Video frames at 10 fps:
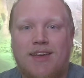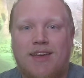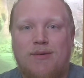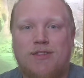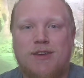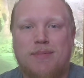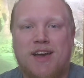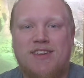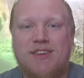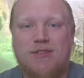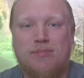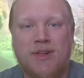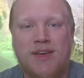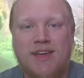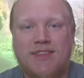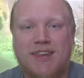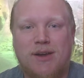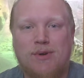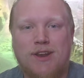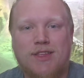Hey, what's up guys? It's Blake, and today
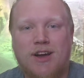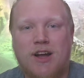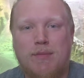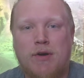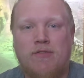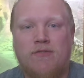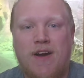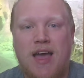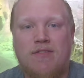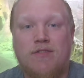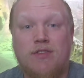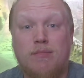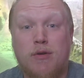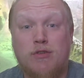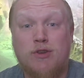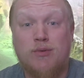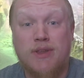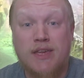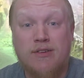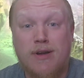we're going to talk about 5 of the most
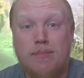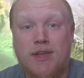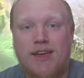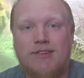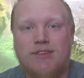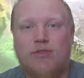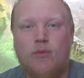unique reptiles in the